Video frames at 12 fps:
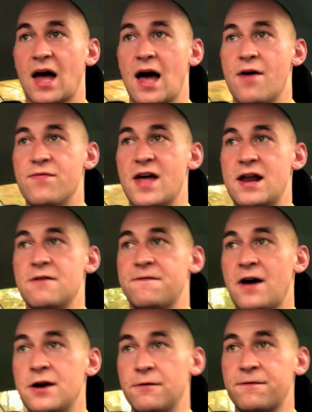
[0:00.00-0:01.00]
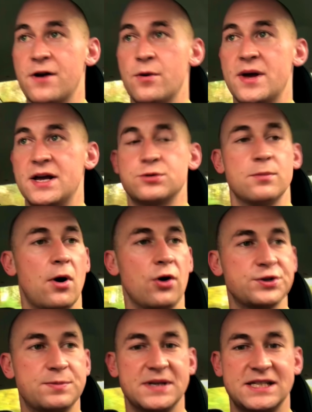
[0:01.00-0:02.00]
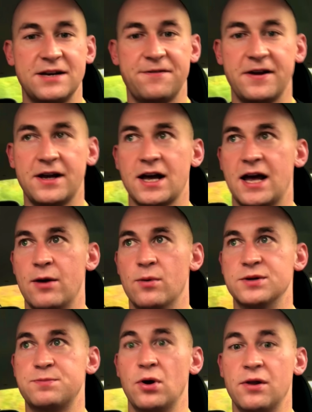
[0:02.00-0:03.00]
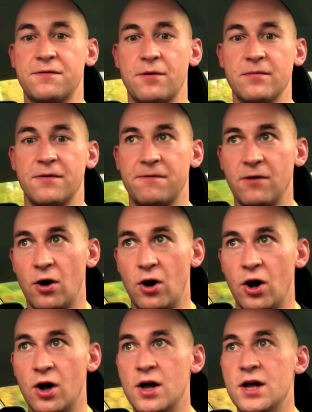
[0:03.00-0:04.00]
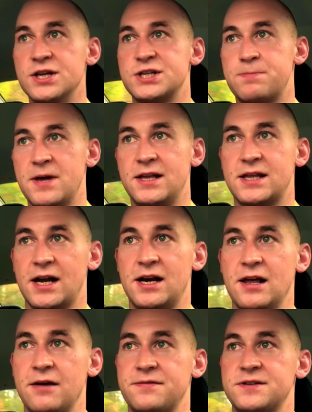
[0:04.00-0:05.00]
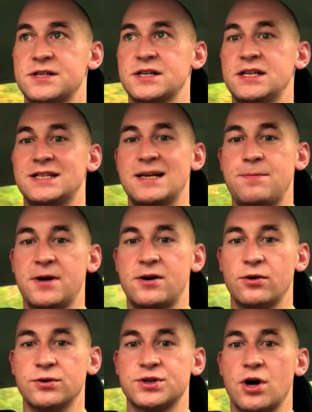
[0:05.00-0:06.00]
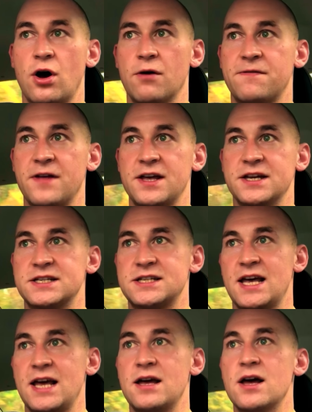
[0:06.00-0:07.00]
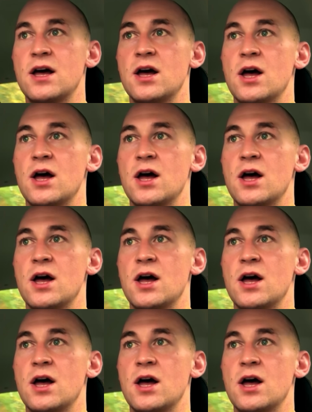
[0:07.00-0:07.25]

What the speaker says: And then the final 3 weeks were more specific. It was pulling from the floor, speed deadlifts, typical sort of thing you see.